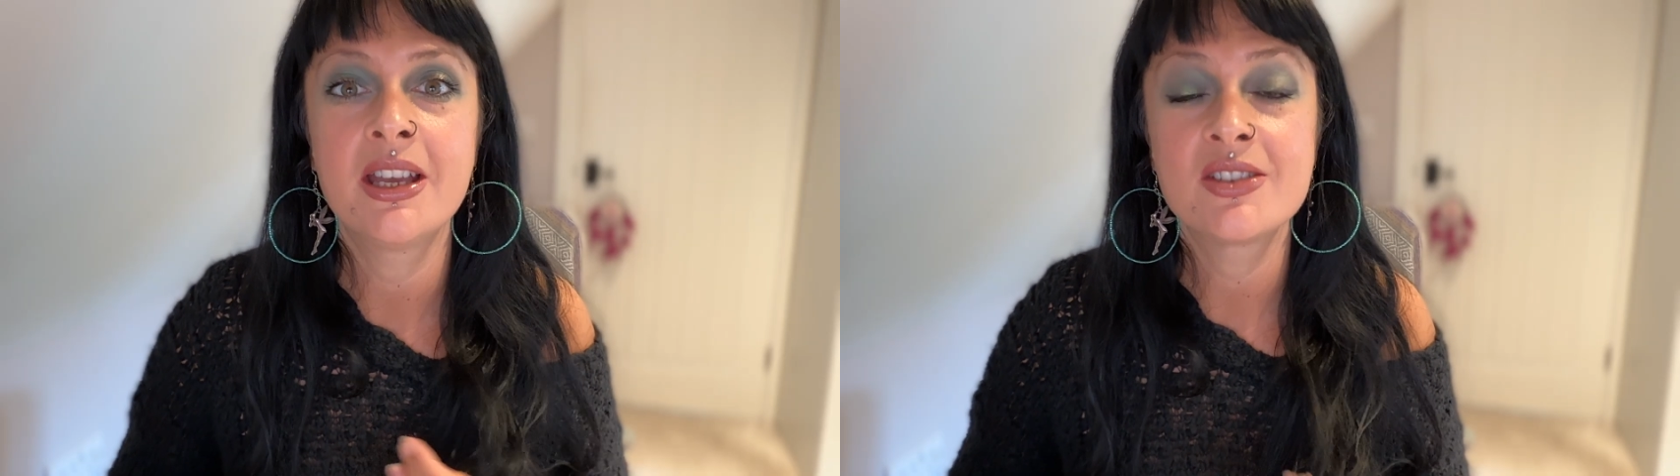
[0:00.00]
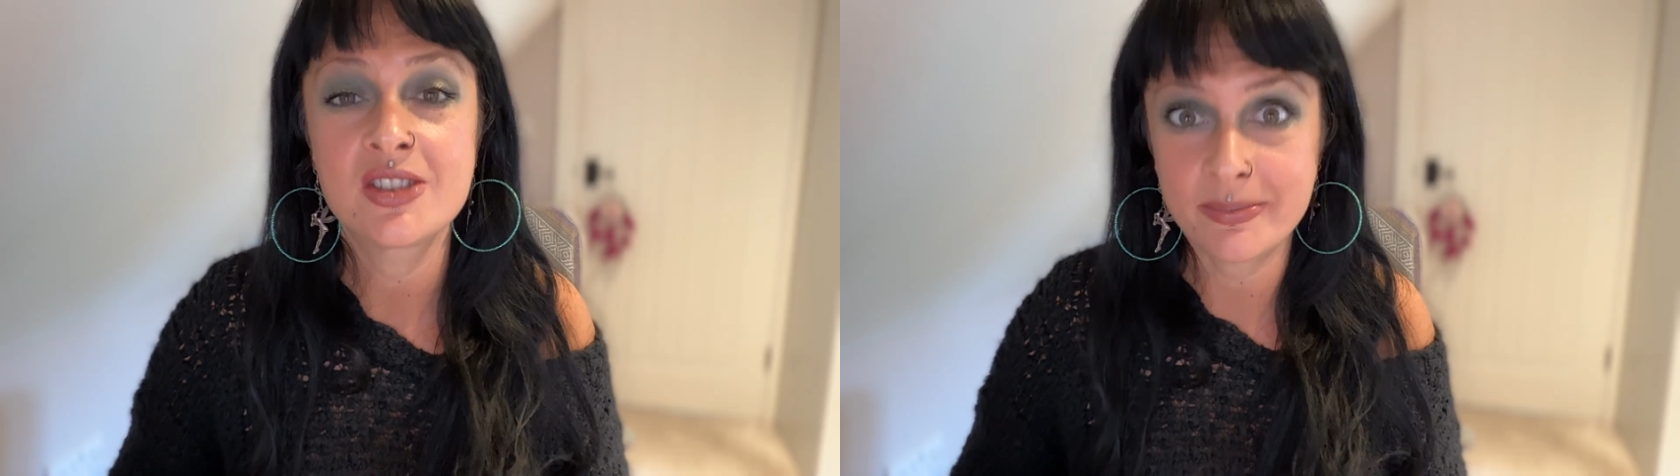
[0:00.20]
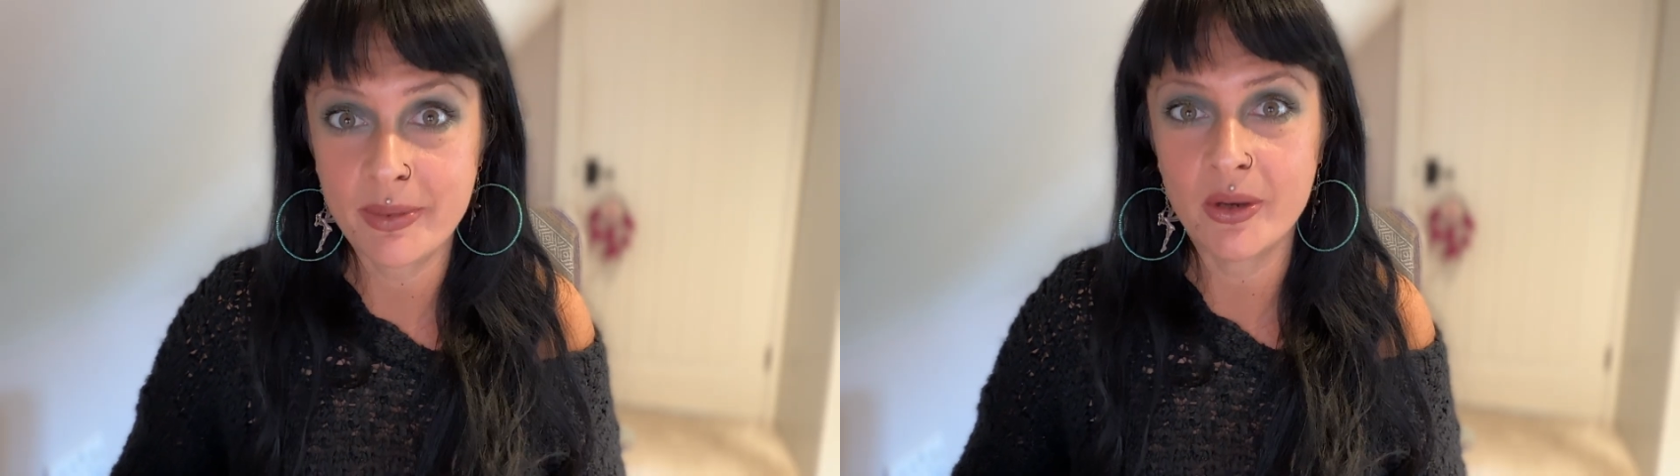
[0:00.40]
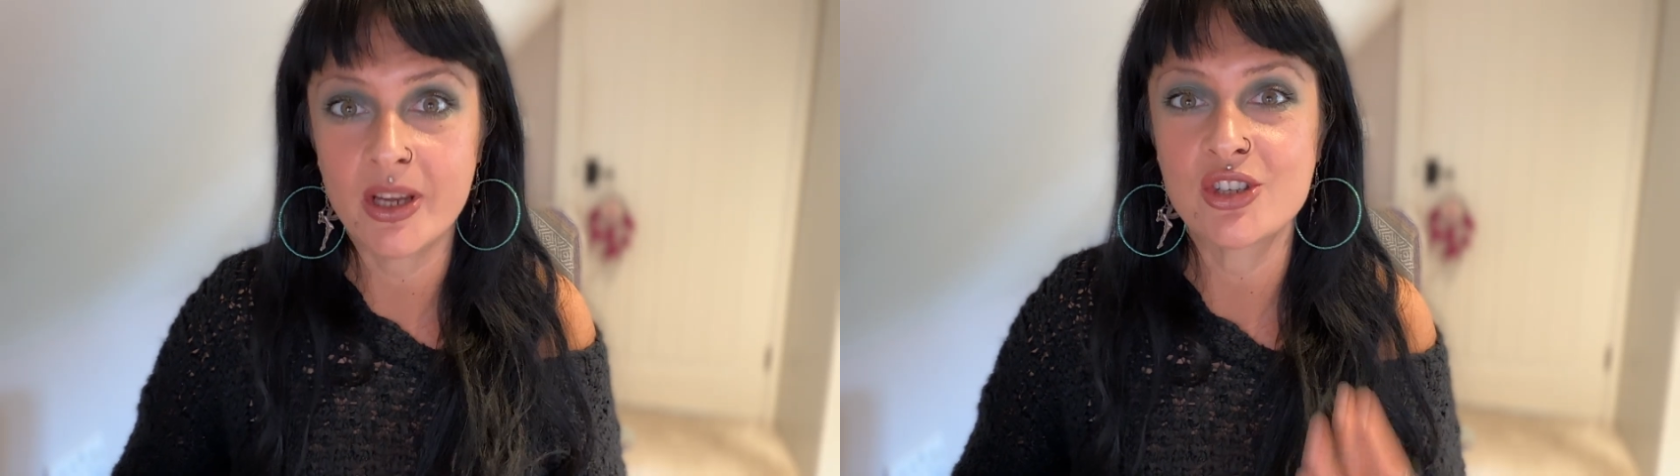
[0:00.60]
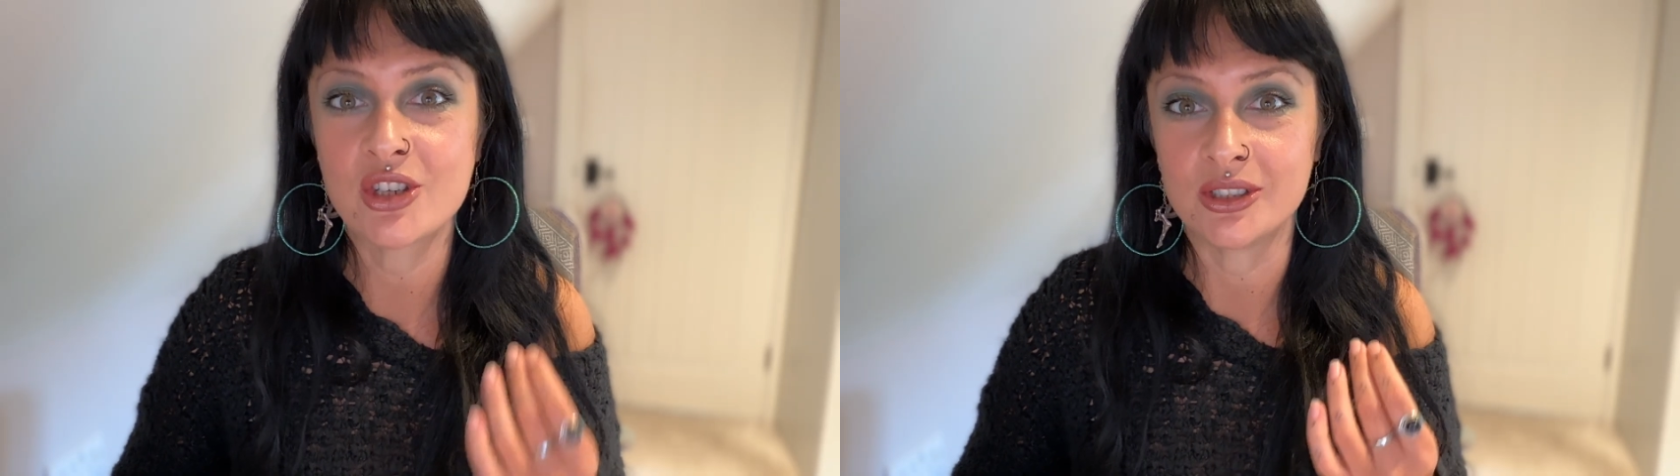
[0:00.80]

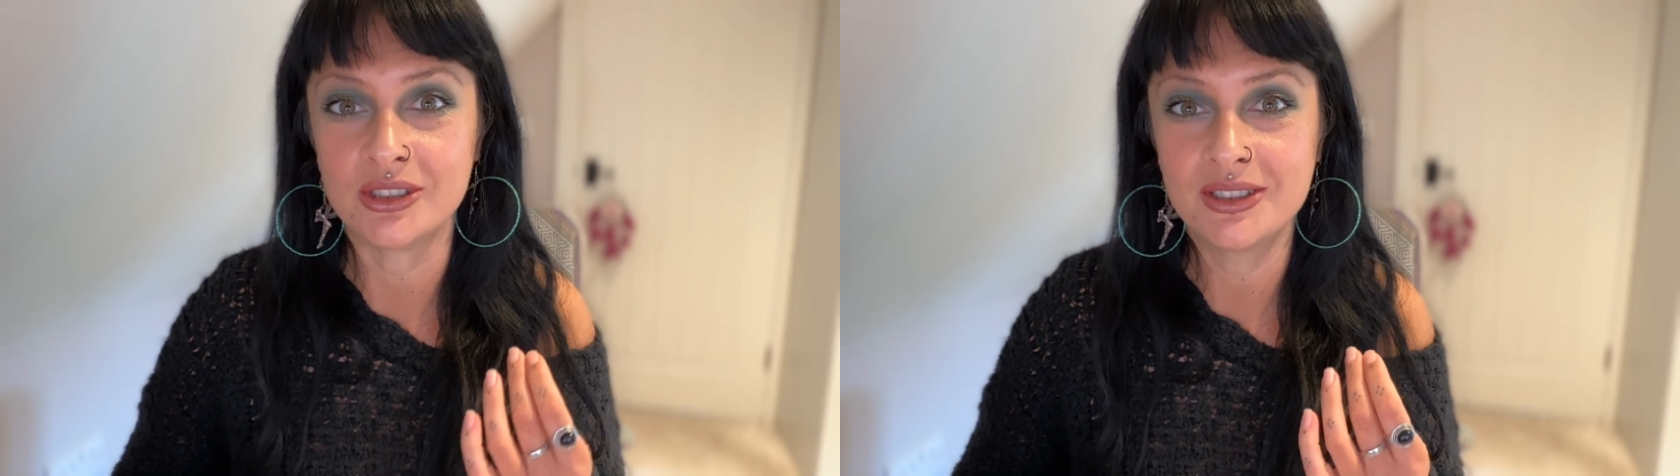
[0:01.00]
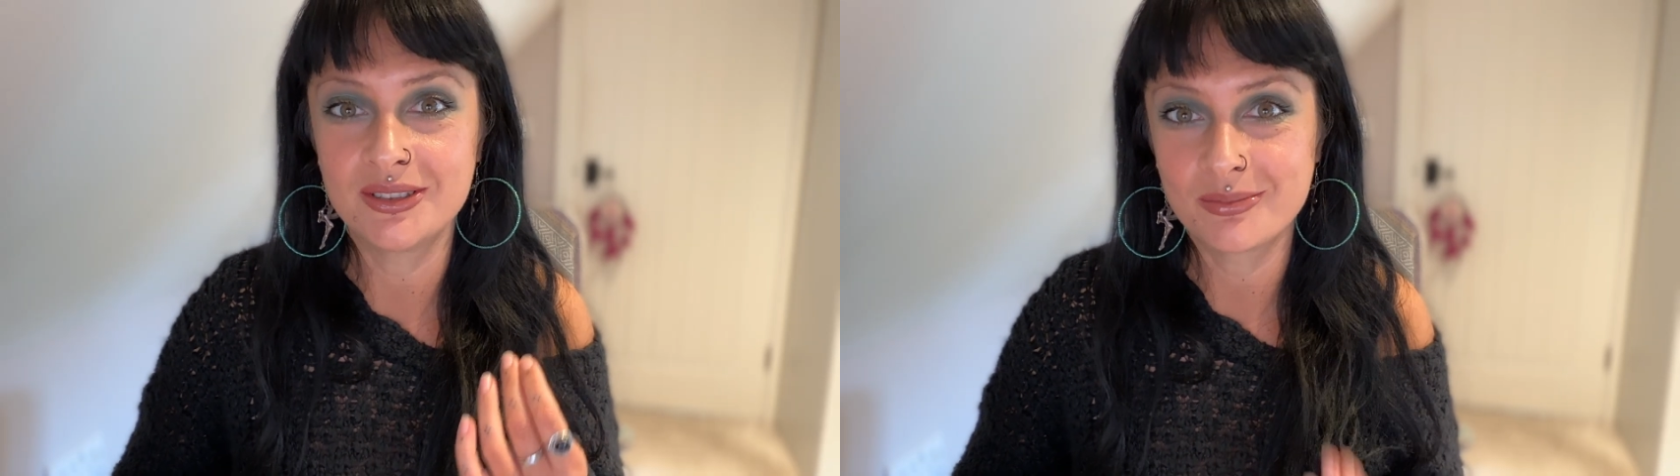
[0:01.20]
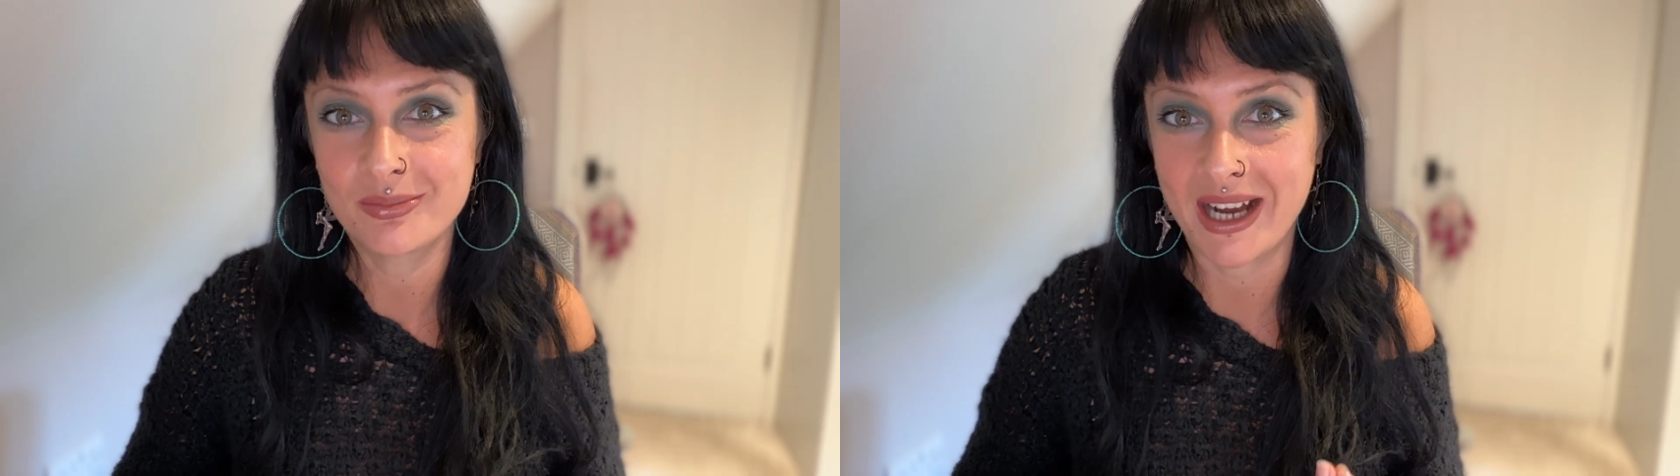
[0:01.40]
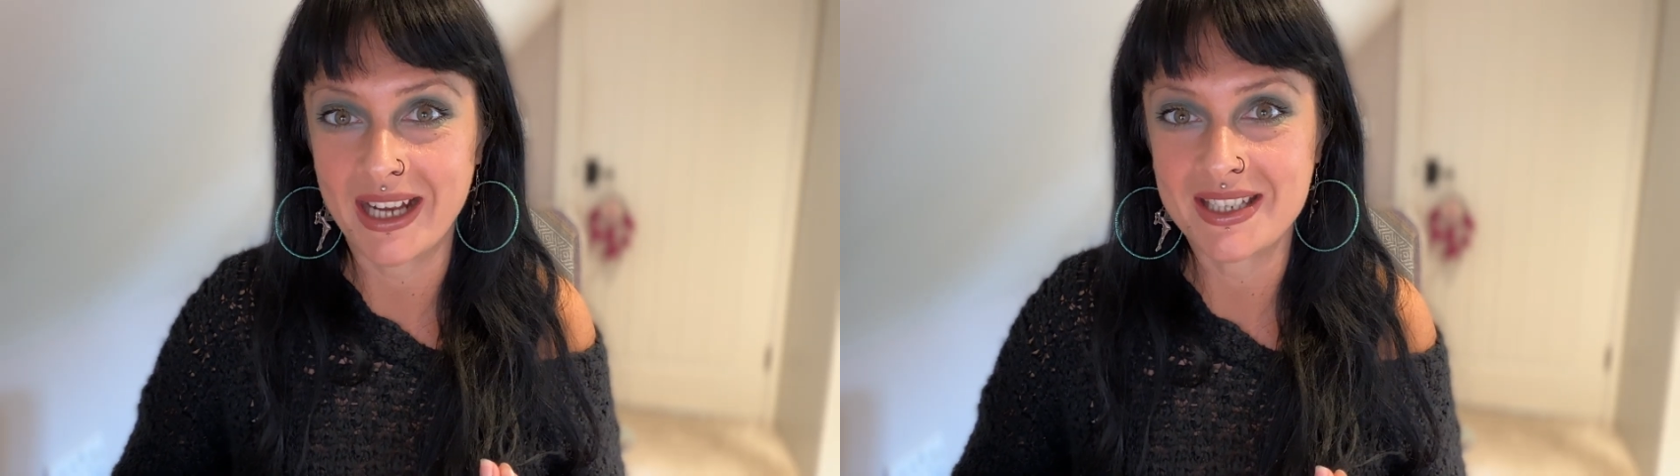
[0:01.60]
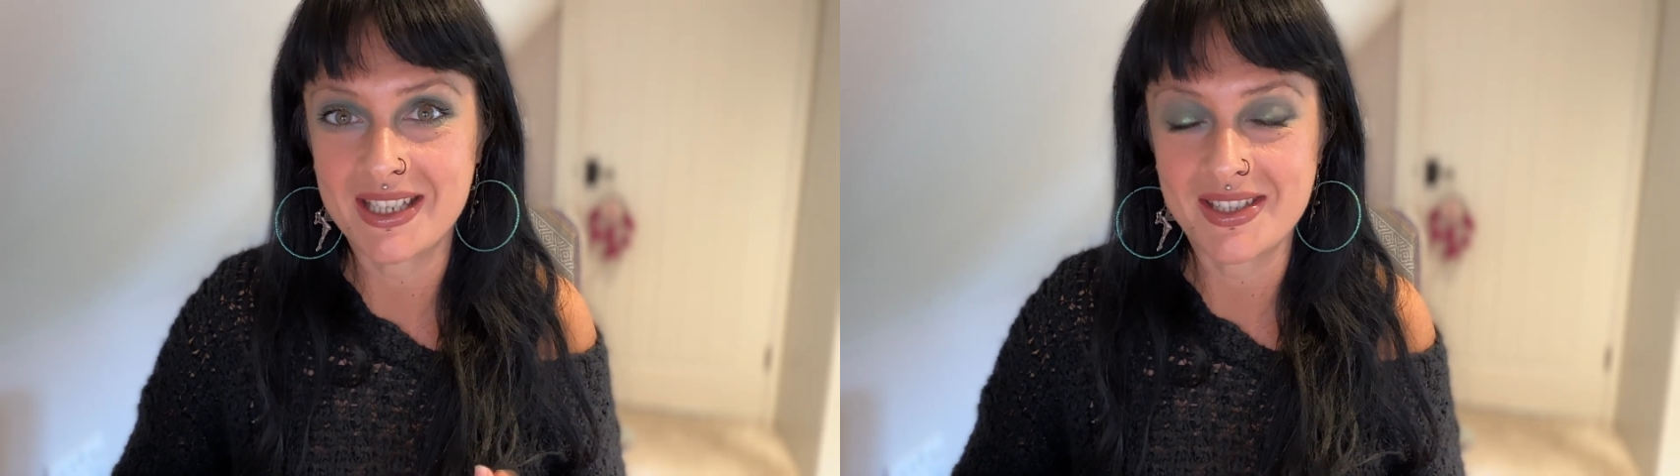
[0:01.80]
spiritual
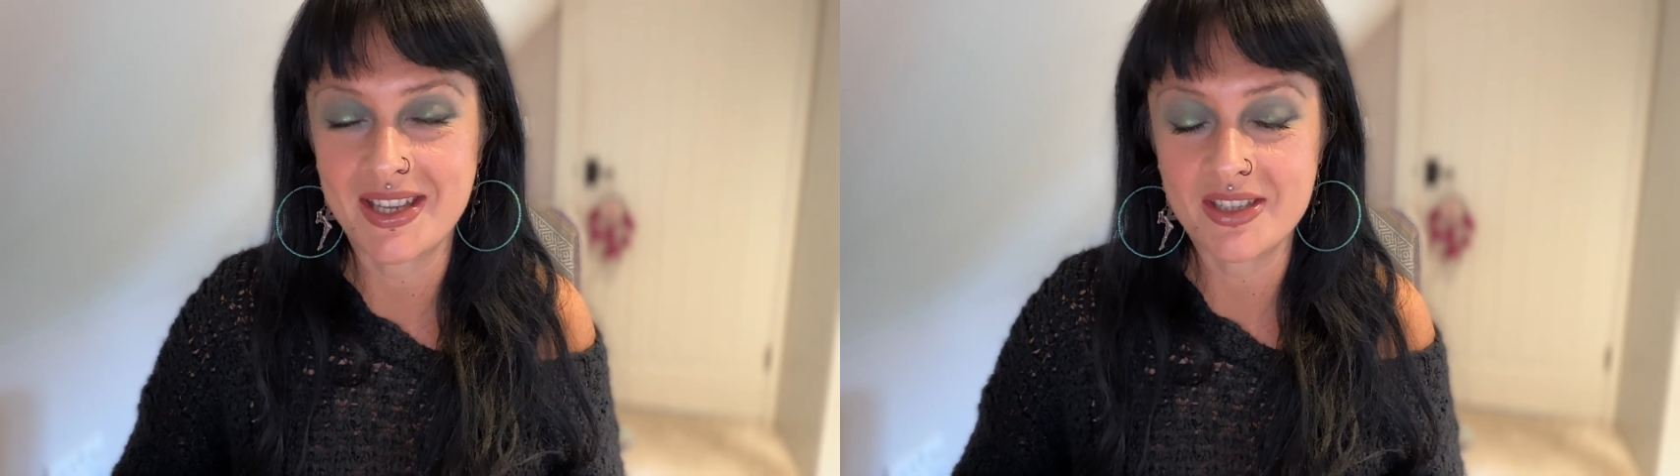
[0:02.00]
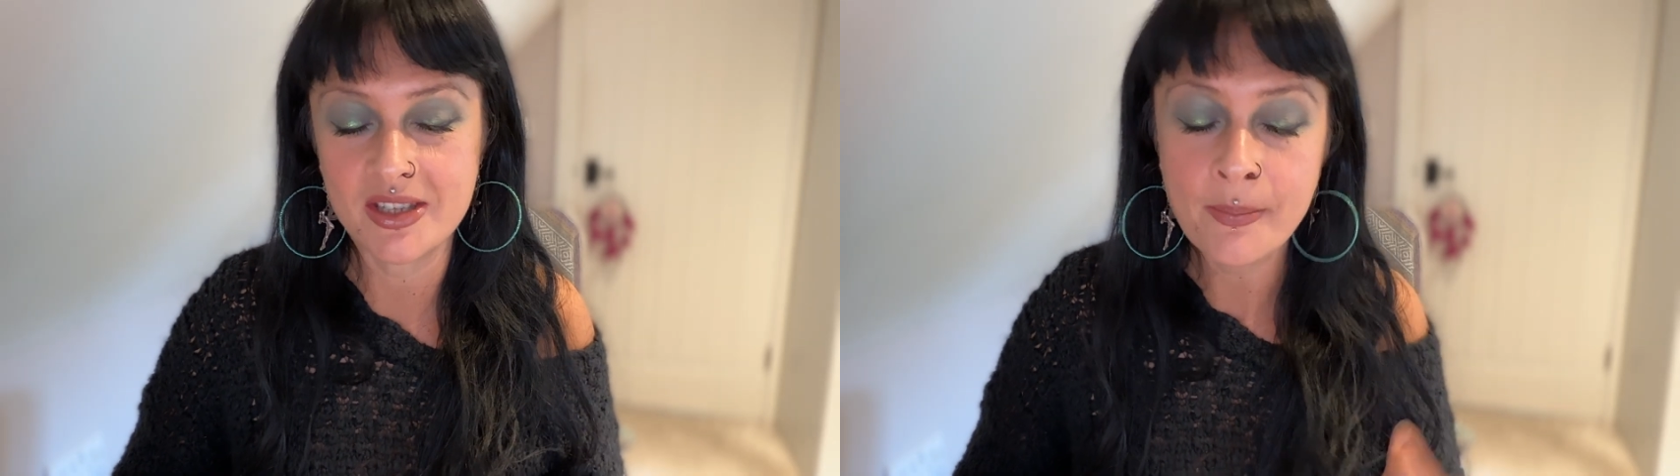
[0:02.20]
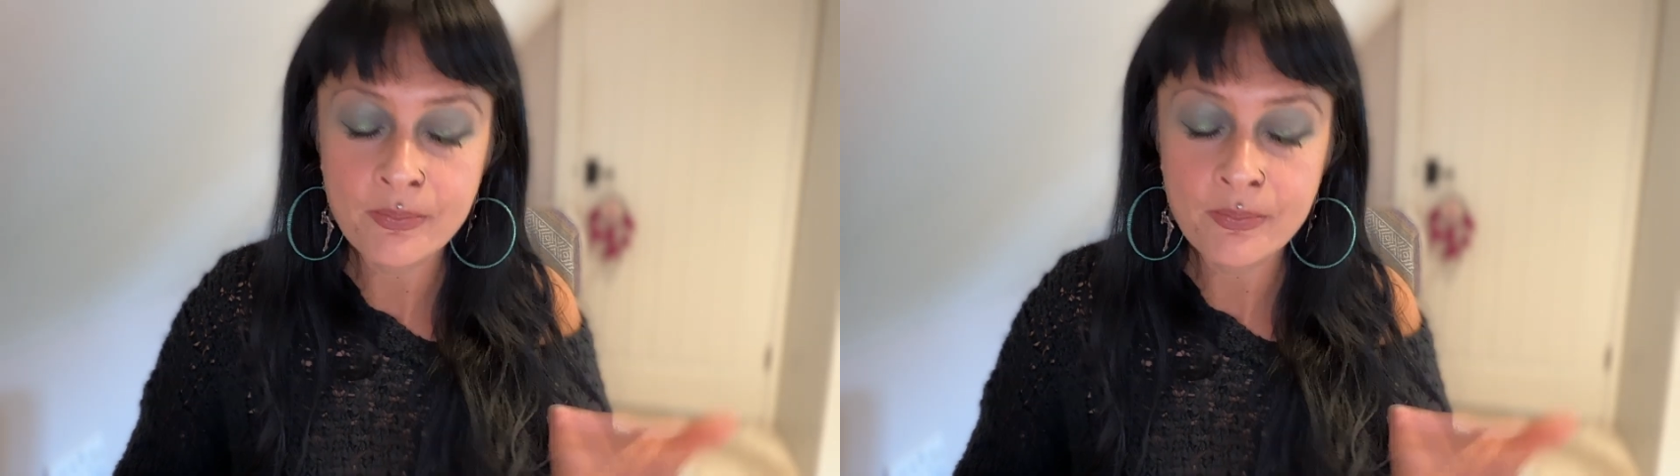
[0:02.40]
practices.